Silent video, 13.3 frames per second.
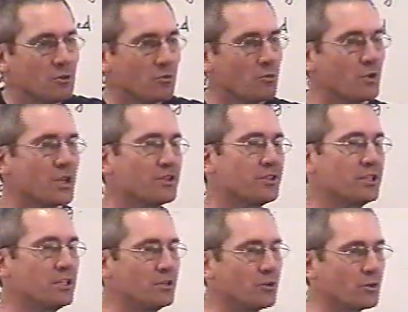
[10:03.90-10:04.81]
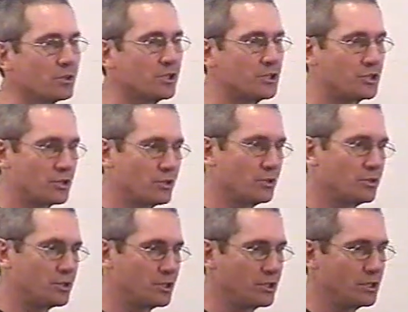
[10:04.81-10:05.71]
when the early
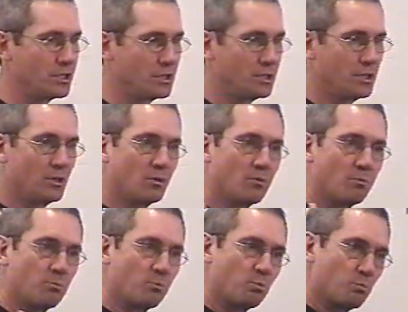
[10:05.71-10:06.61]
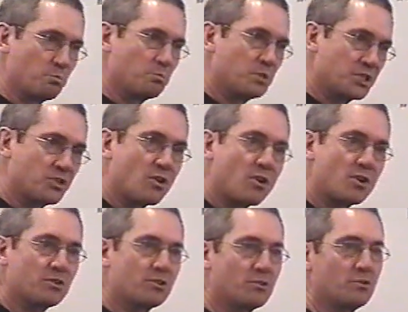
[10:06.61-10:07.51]
church
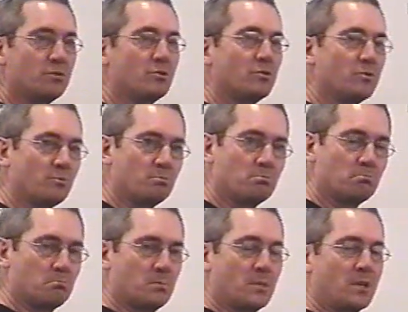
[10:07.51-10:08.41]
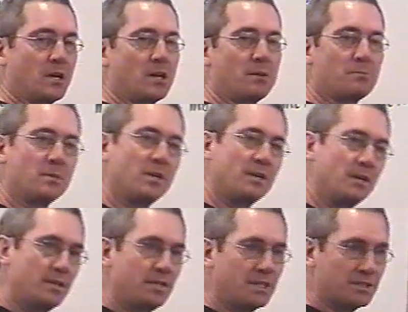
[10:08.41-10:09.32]
started to um,
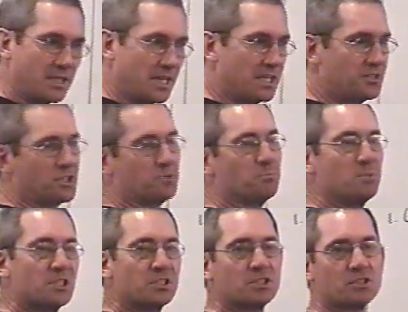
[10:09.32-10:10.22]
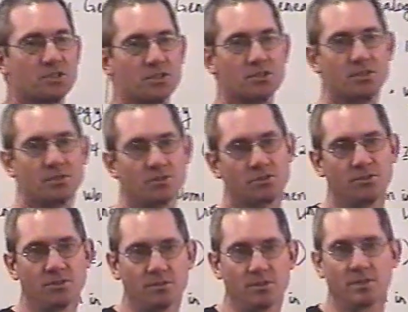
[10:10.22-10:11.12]
engage in missions to the
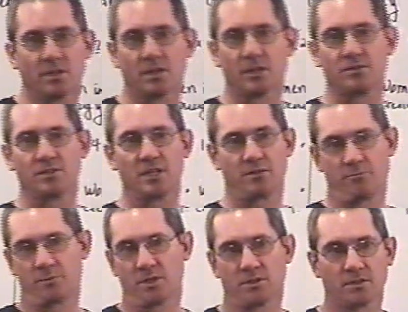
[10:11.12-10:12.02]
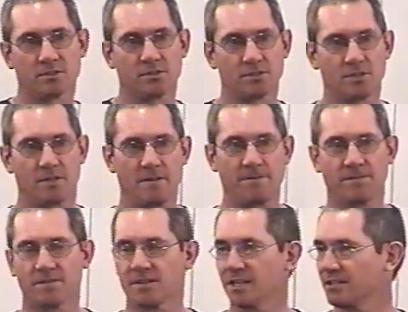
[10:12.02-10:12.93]
uh, Native Americans,
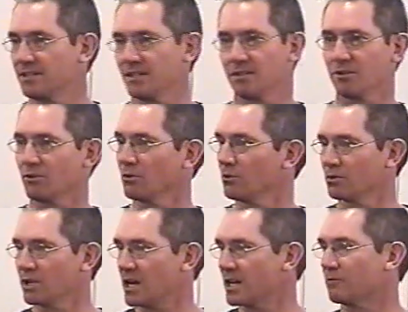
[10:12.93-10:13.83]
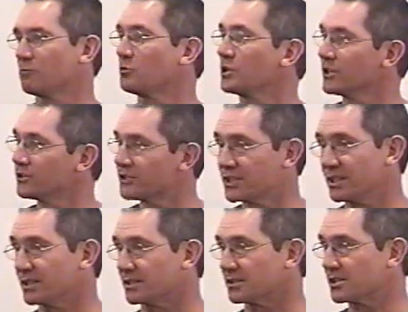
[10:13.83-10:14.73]
they did a whole lot of weird
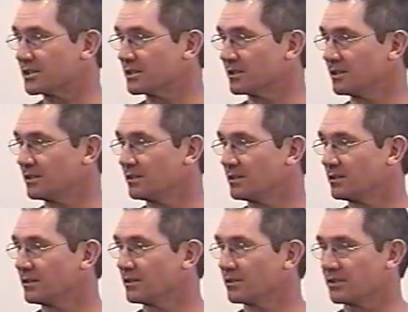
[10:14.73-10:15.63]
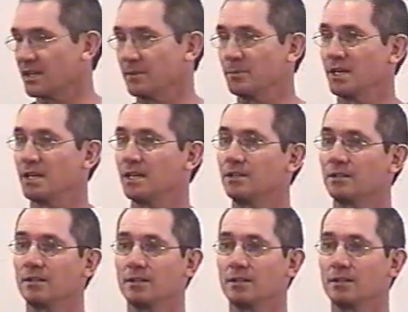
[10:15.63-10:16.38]
things. They made